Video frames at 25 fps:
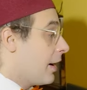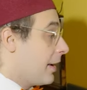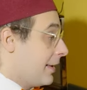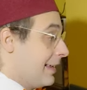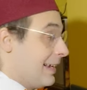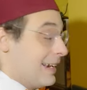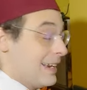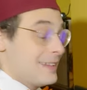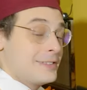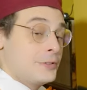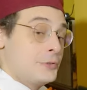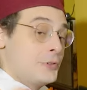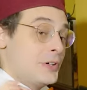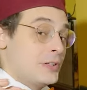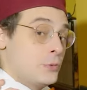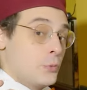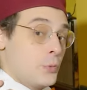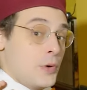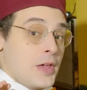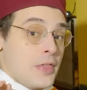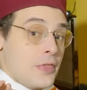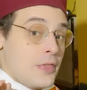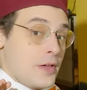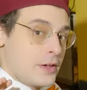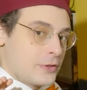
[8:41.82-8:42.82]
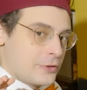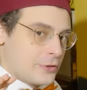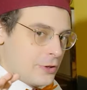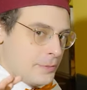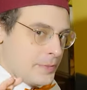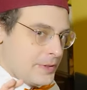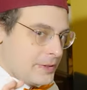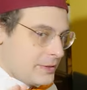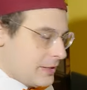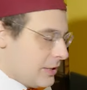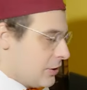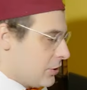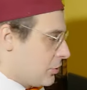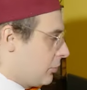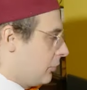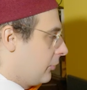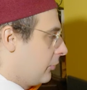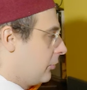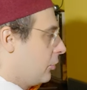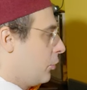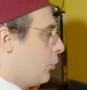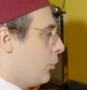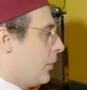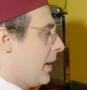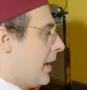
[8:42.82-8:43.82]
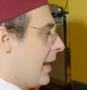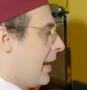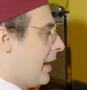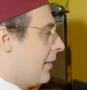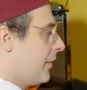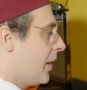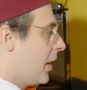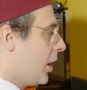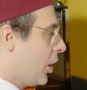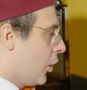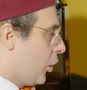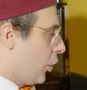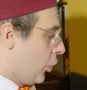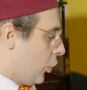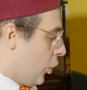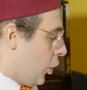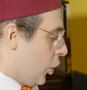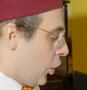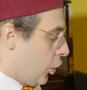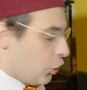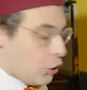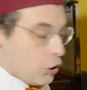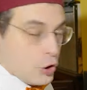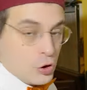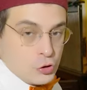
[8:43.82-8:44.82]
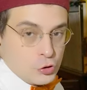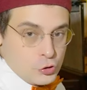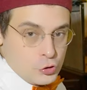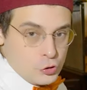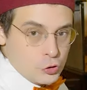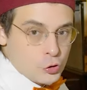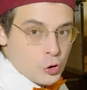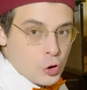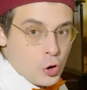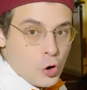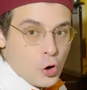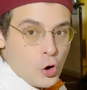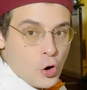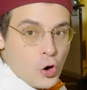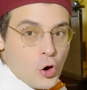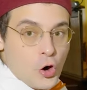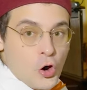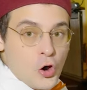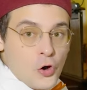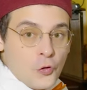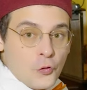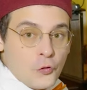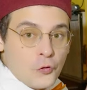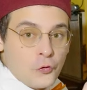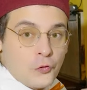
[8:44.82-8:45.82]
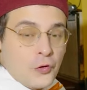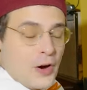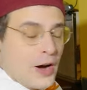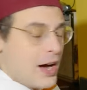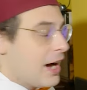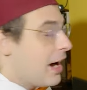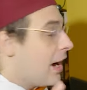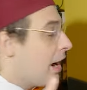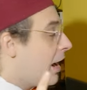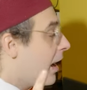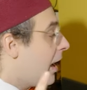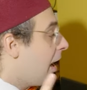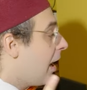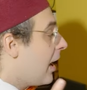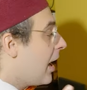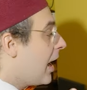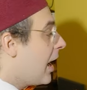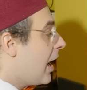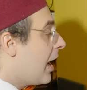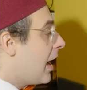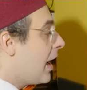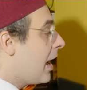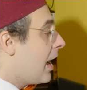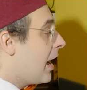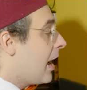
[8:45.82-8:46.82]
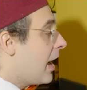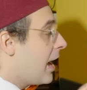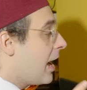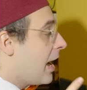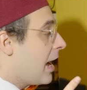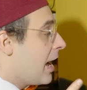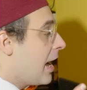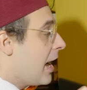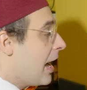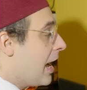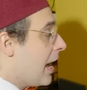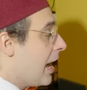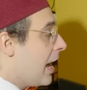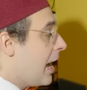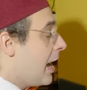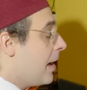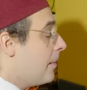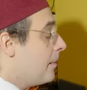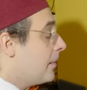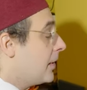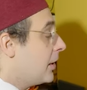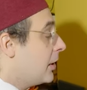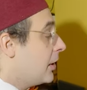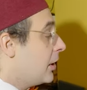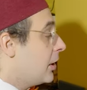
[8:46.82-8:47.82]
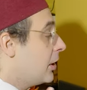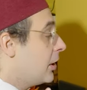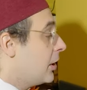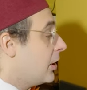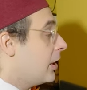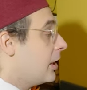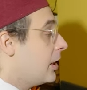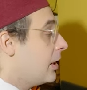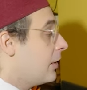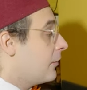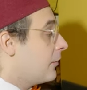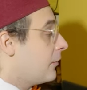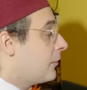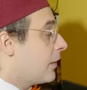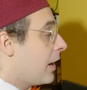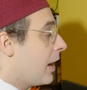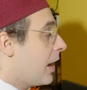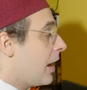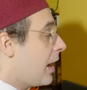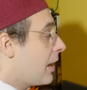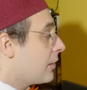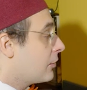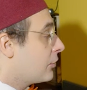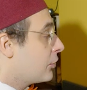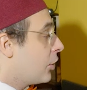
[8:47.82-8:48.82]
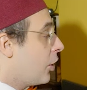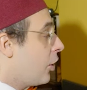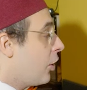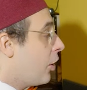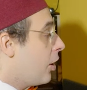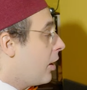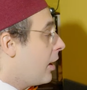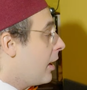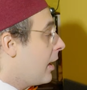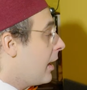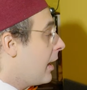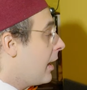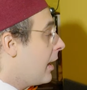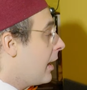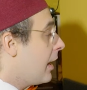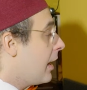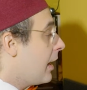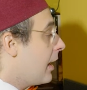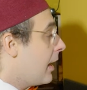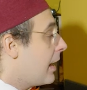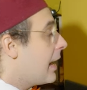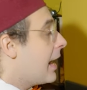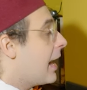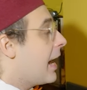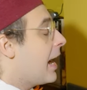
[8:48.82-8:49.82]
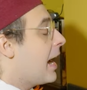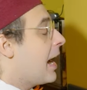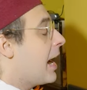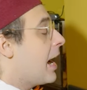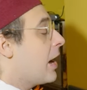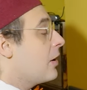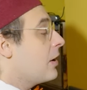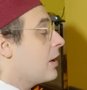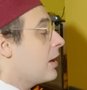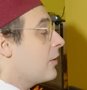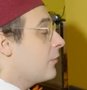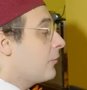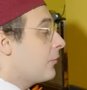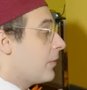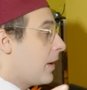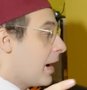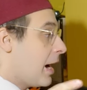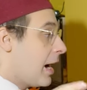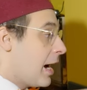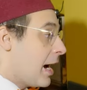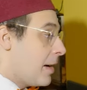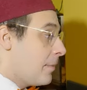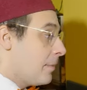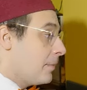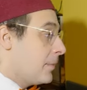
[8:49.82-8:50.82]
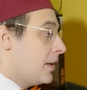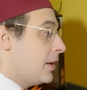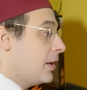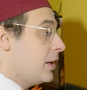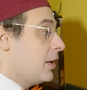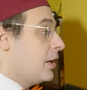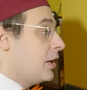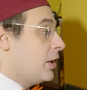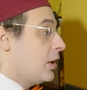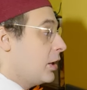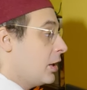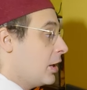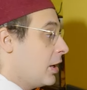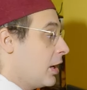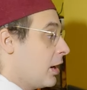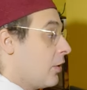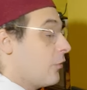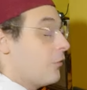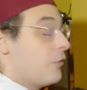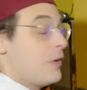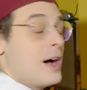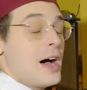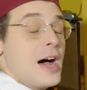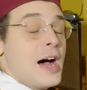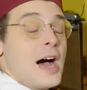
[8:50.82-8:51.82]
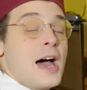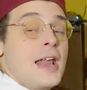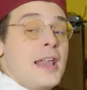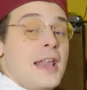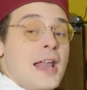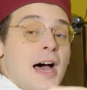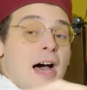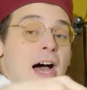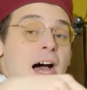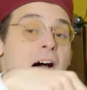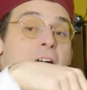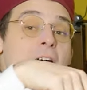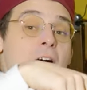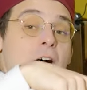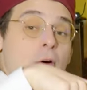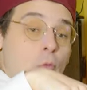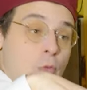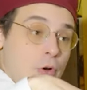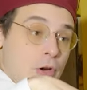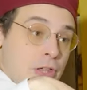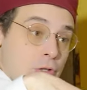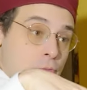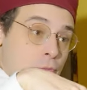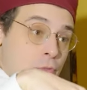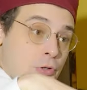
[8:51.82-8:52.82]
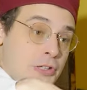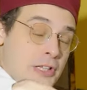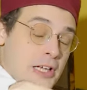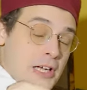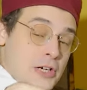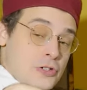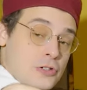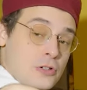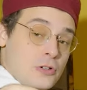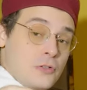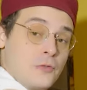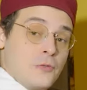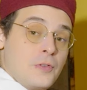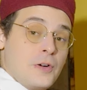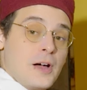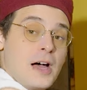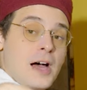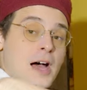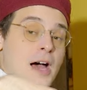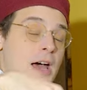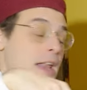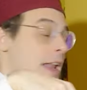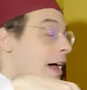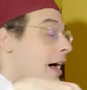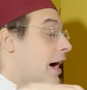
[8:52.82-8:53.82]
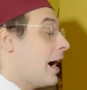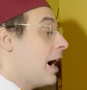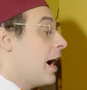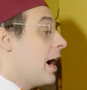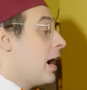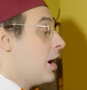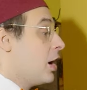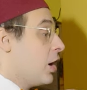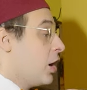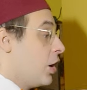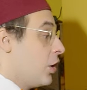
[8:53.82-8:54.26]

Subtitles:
Yeah, let's read with solmisation. So we have Do, Fa, Mi, Fa, Sol, La, Fa, Mi, Fa, La, with the mutation Fa, La,